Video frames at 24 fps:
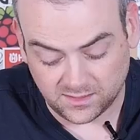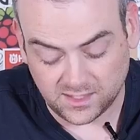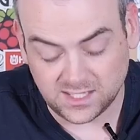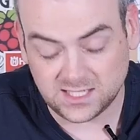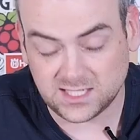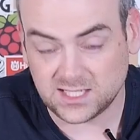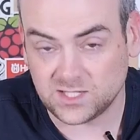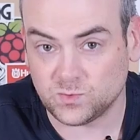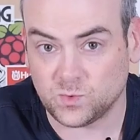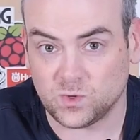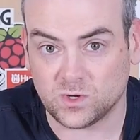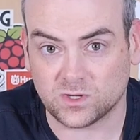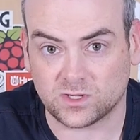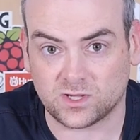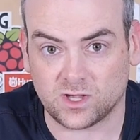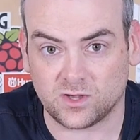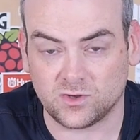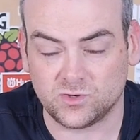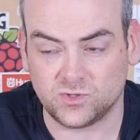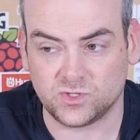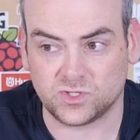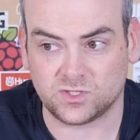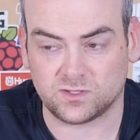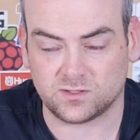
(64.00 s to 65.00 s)
this is what
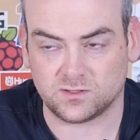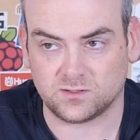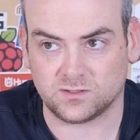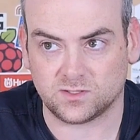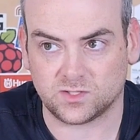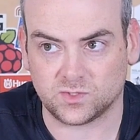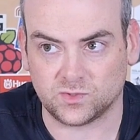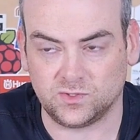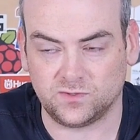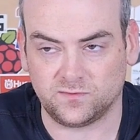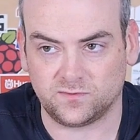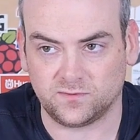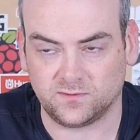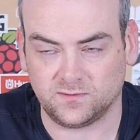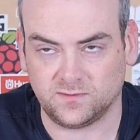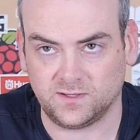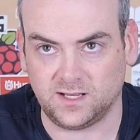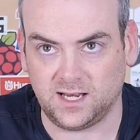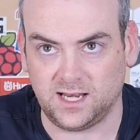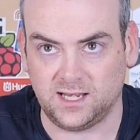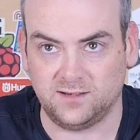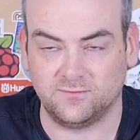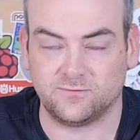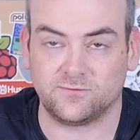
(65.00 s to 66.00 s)
goes sort of
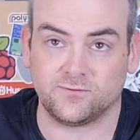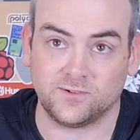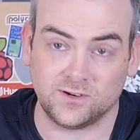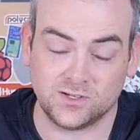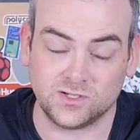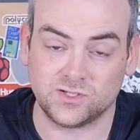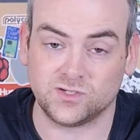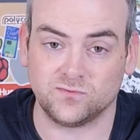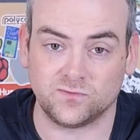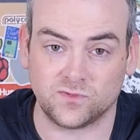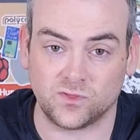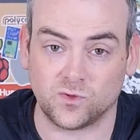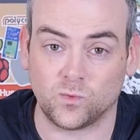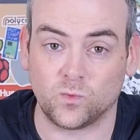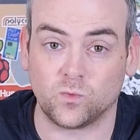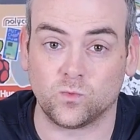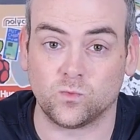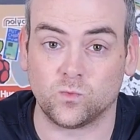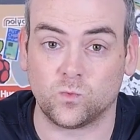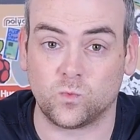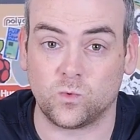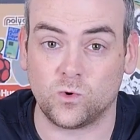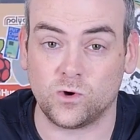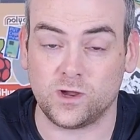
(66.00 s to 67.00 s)
in front of the
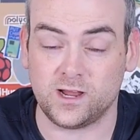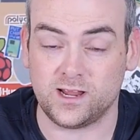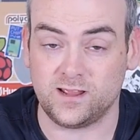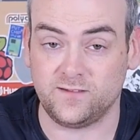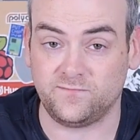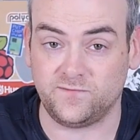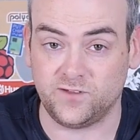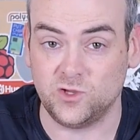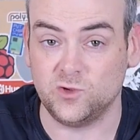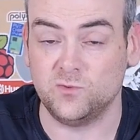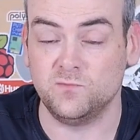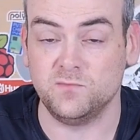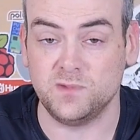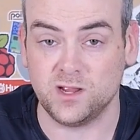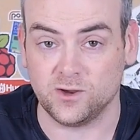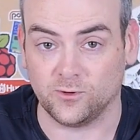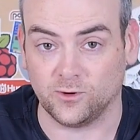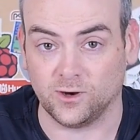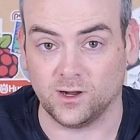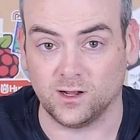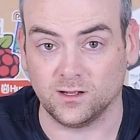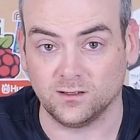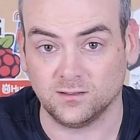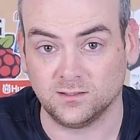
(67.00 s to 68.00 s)
rear view
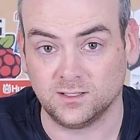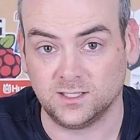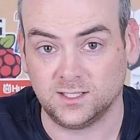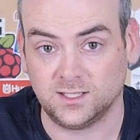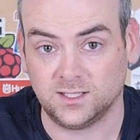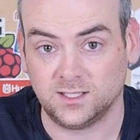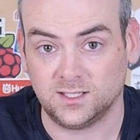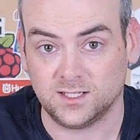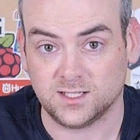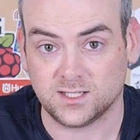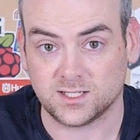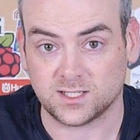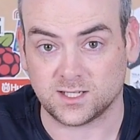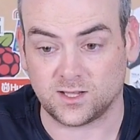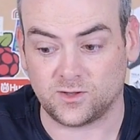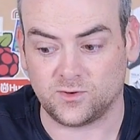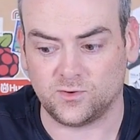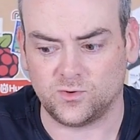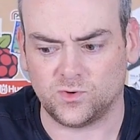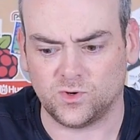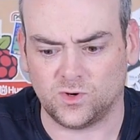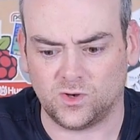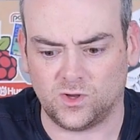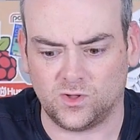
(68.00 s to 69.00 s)
mirror.
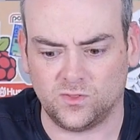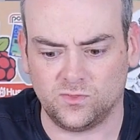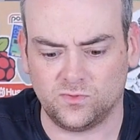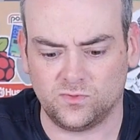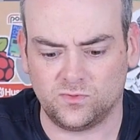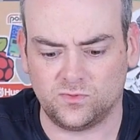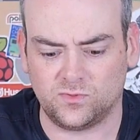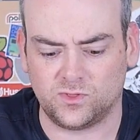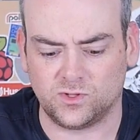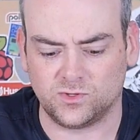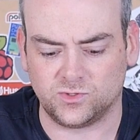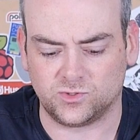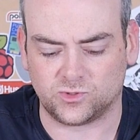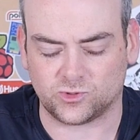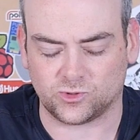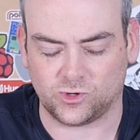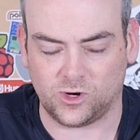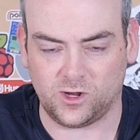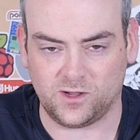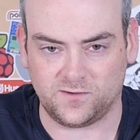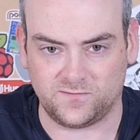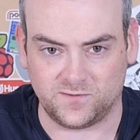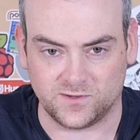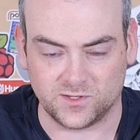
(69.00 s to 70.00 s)
So on the
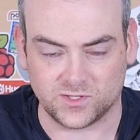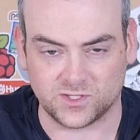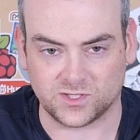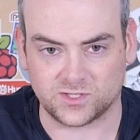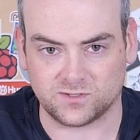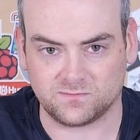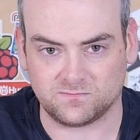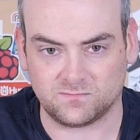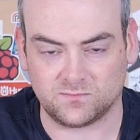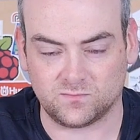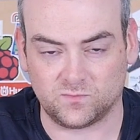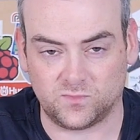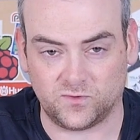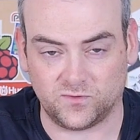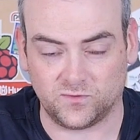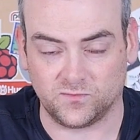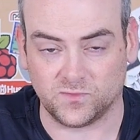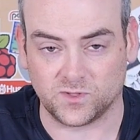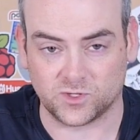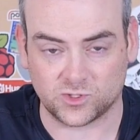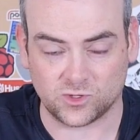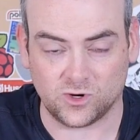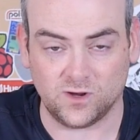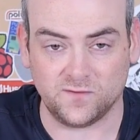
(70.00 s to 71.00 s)
driver's,
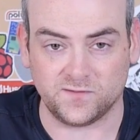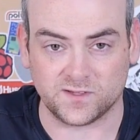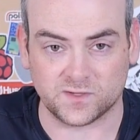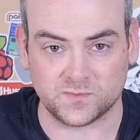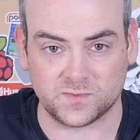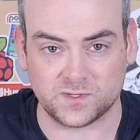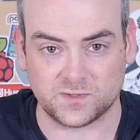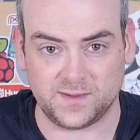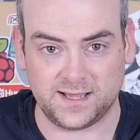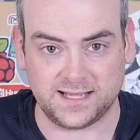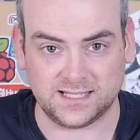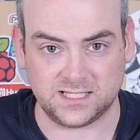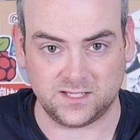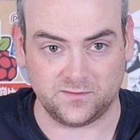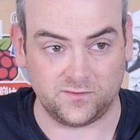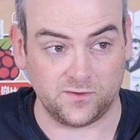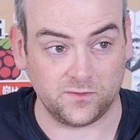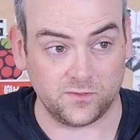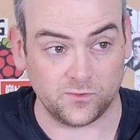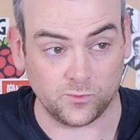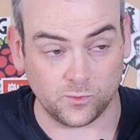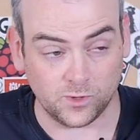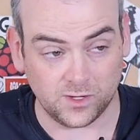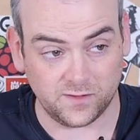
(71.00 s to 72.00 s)
from the driver's perspective,
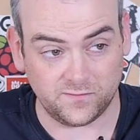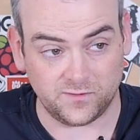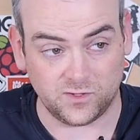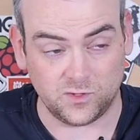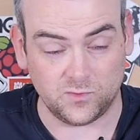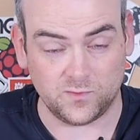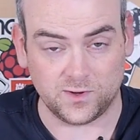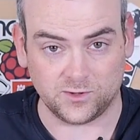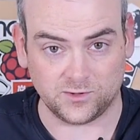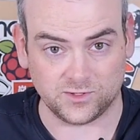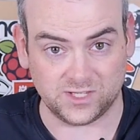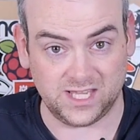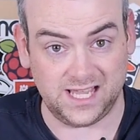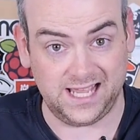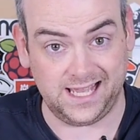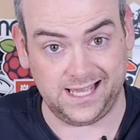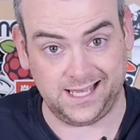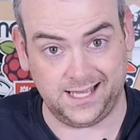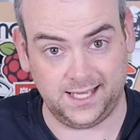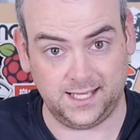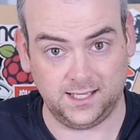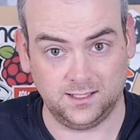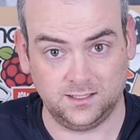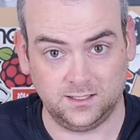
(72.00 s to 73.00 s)
if the rear view mirror is
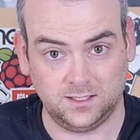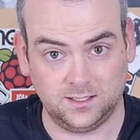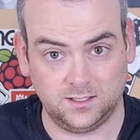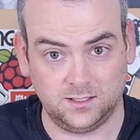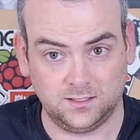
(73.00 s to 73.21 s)
here,